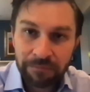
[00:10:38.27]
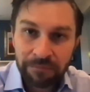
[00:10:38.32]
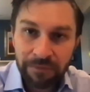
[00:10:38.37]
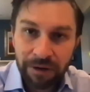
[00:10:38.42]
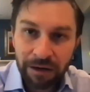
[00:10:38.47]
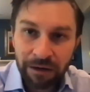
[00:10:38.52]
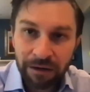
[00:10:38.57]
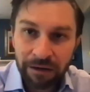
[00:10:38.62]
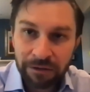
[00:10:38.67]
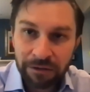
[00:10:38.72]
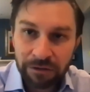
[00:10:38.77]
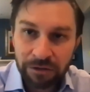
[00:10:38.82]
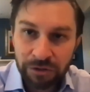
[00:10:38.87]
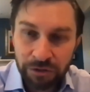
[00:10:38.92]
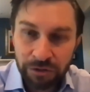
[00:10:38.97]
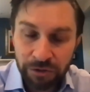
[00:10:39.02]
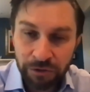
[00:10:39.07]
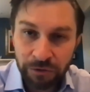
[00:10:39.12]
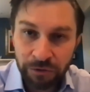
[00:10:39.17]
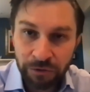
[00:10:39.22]
uh,
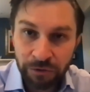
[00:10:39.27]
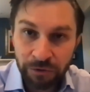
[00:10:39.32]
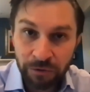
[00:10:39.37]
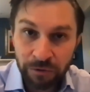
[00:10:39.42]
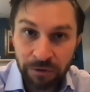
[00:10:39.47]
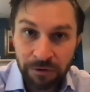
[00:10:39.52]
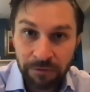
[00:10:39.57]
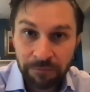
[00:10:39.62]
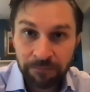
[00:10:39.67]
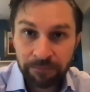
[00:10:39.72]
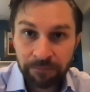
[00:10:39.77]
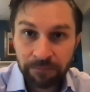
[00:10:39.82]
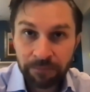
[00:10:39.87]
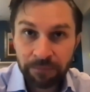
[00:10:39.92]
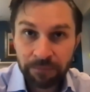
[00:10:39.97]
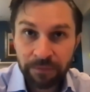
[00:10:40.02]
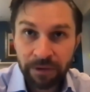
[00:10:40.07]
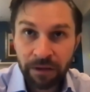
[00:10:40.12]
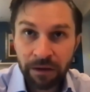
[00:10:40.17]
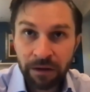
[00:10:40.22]
to
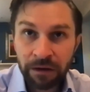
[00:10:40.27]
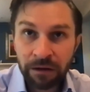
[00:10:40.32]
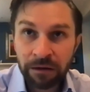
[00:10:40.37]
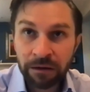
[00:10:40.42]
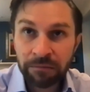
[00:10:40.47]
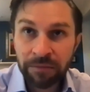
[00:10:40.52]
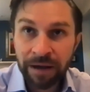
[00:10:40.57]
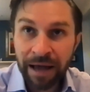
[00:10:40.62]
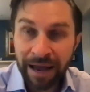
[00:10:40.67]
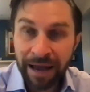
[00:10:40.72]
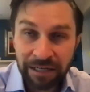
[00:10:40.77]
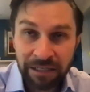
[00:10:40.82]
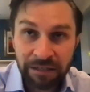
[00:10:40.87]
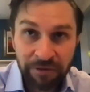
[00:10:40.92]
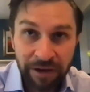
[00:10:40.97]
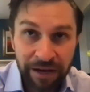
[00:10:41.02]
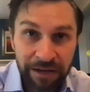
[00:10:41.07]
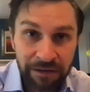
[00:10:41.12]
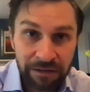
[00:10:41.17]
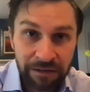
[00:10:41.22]
um,
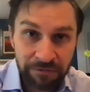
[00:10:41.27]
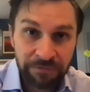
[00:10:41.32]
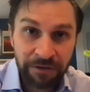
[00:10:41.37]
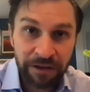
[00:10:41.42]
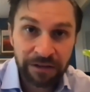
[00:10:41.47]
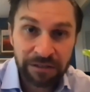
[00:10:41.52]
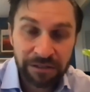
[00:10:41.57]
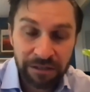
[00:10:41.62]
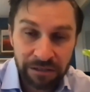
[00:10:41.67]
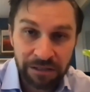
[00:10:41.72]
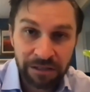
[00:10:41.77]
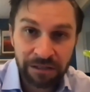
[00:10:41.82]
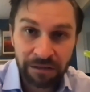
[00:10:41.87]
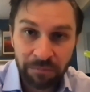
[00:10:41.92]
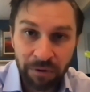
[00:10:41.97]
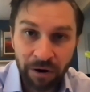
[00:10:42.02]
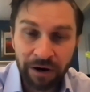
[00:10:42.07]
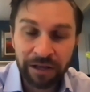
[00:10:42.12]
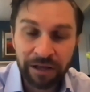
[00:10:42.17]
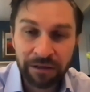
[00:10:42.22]
activate defenses in the
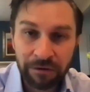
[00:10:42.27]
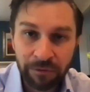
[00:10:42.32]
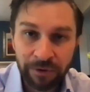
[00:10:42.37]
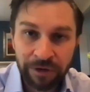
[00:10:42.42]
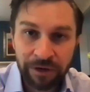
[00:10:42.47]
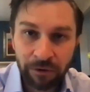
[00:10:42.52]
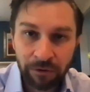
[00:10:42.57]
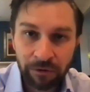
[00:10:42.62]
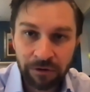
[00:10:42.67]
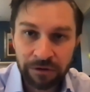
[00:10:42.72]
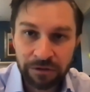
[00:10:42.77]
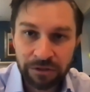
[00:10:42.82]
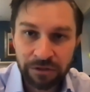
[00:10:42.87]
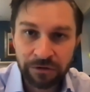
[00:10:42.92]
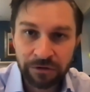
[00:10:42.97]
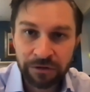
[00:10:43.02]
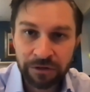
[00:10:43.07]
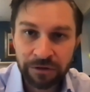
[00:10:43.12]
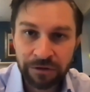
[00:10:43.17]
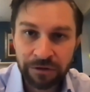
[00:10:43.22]
body that we call the
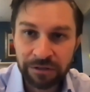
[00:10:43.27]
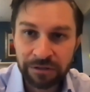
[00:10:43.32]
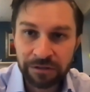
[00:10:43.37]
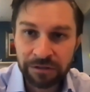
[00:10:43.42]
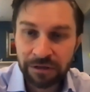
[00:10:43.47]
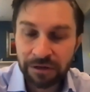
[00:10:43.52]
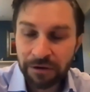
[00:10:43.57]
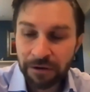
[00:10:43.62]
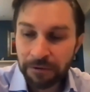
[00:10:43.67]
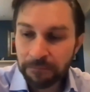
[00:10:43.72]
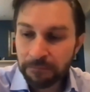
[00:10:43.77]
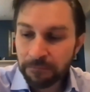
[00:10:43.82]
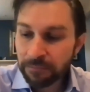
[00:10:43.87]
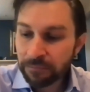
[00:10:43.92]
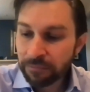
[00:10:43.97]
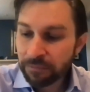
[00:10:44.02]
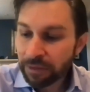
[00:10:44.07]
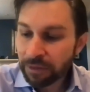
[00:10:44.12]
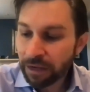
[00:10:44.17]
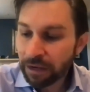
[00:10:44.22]
sirtuins.
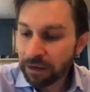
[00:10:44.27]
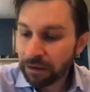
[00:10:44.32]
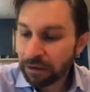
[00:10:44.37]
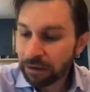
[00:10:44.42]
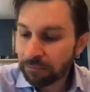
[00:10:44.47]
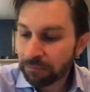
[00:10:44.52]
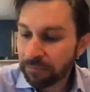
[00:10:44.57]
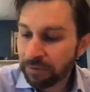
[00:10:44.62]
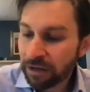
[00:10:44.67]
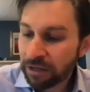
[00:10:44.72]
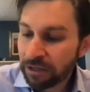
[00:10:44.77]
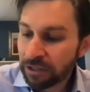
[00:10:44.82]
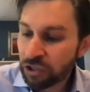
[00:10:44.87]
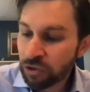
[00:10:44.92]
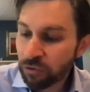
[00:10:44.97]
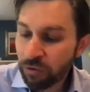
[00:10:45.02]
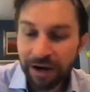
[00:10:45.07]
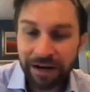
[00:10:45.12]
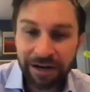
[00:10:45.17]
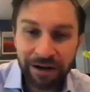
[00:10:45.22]
Um, do
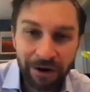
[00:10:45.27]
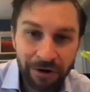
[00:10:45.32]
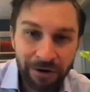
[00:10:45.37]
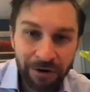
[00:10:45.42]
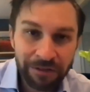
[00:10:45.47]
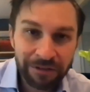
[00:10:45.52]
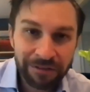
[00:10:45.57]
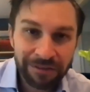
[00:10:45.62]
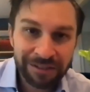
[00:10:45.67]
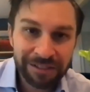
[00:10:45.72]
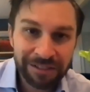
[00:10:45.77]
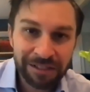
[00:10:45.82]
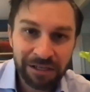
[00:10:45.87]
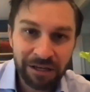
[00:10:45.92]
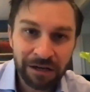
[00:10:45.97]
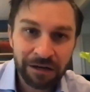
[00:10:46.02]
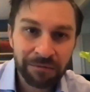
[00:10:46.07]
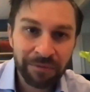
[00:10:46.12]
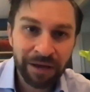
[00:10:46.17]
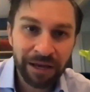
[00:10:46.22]
I know that this is going
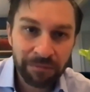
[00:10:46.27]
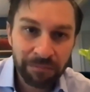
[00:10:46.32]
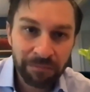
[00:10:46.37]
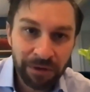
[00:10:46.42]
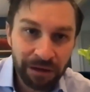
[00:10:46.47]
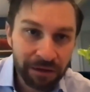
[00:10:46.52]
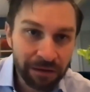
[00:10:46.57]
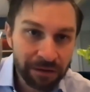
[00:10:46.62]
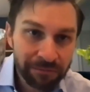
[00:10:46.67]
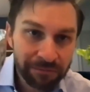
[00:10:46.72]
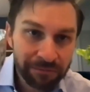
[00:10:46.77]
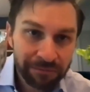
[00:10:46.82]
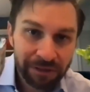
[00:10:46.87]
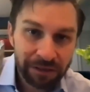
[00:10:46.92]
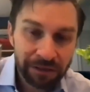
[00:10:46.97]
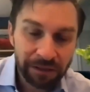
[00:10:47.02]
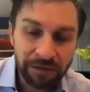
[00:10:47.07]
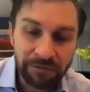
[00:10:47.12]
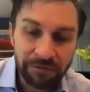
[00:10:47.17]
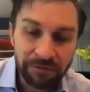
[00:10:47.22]
to make me
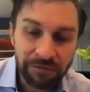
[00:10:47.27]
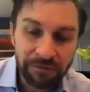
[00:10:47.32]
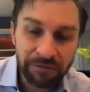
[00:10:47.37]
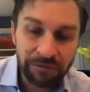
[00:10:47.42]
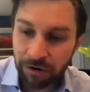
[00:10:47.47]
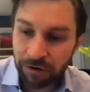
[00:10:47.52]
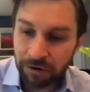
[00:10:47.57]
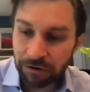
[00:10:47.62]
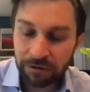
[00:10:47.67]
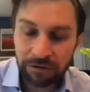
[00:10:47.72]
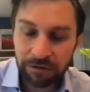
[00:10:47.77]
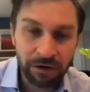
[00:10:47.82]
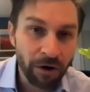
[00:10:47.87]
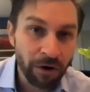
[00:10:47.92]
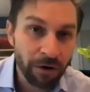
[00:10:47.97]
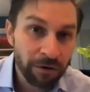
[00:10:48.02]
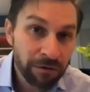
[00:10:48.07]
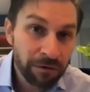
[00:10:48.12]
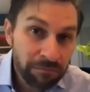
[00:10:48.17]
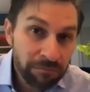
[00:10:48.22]
live longer?
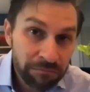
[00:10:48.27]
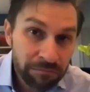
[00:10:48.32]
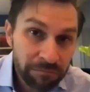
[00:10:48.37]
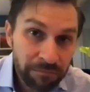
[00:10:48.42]
No.